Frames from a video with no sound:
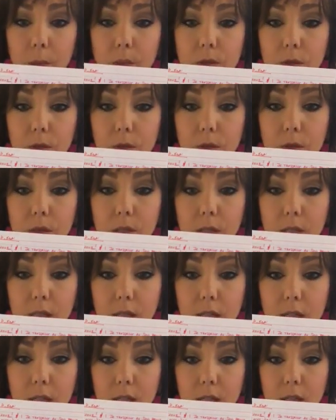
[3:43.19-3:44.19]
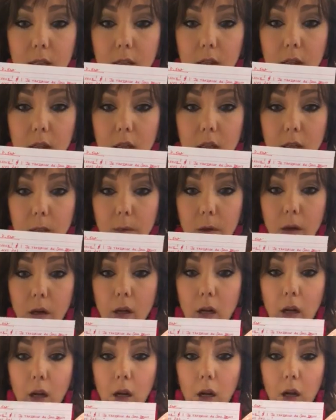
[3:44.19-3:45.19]
So you see that here,
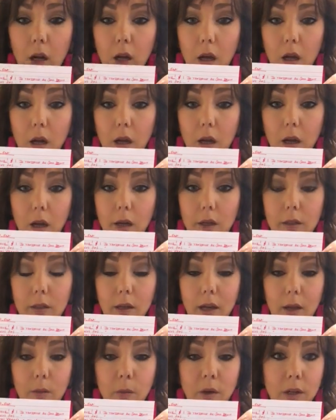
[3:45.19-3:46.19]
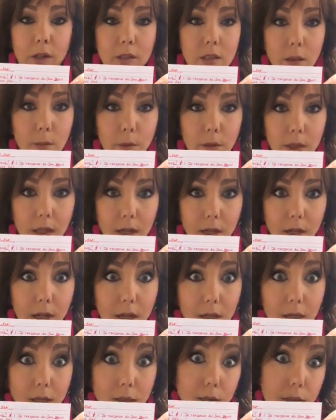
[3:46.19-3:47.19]
comment, l'honneur, I want to double that
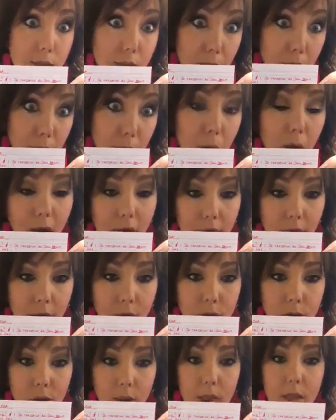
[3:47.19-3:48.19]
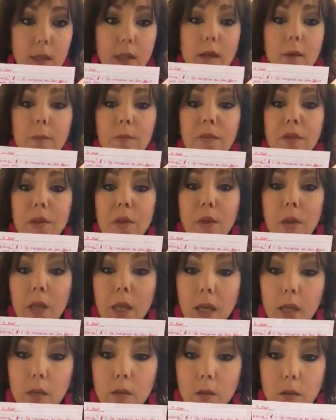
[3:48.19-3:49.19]
L, so I underline it.
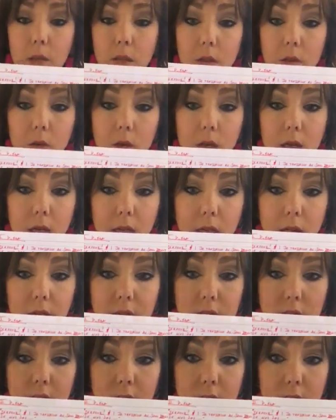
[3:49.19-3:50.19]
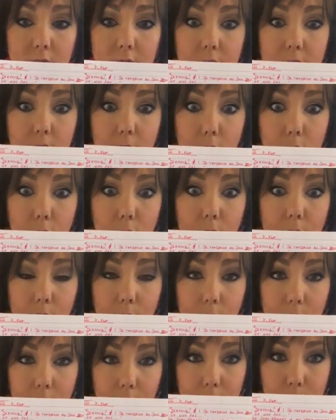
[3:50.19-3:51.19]
Okay, so you can kind of see this all
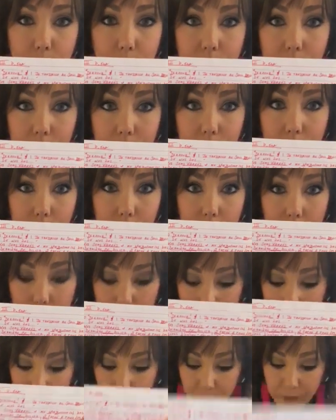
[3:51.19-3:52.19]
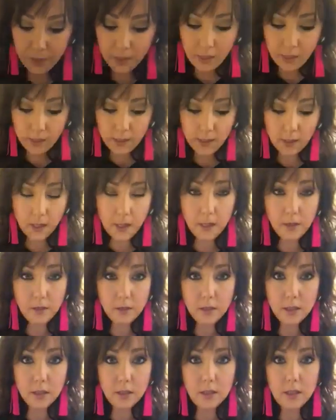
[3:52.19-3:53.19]
over this particular card. The other
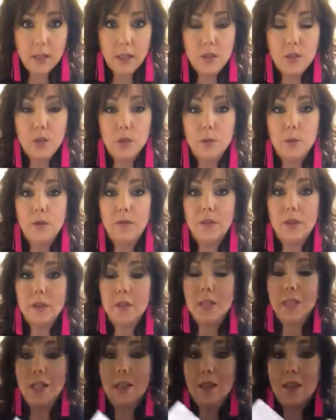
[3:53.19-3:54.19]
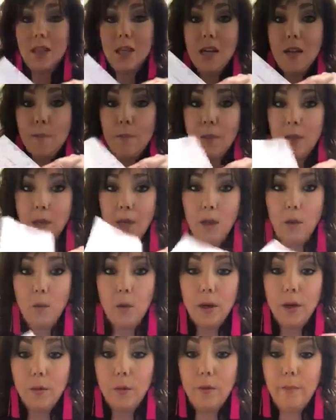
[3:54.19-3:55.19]
thing that I do, if there's a theme that I
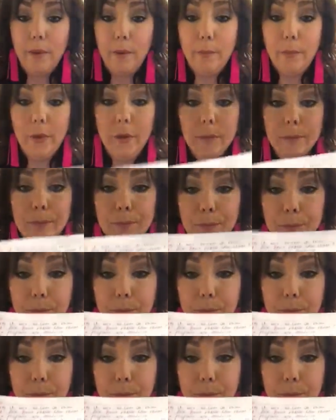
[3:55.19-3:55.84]
want to remember,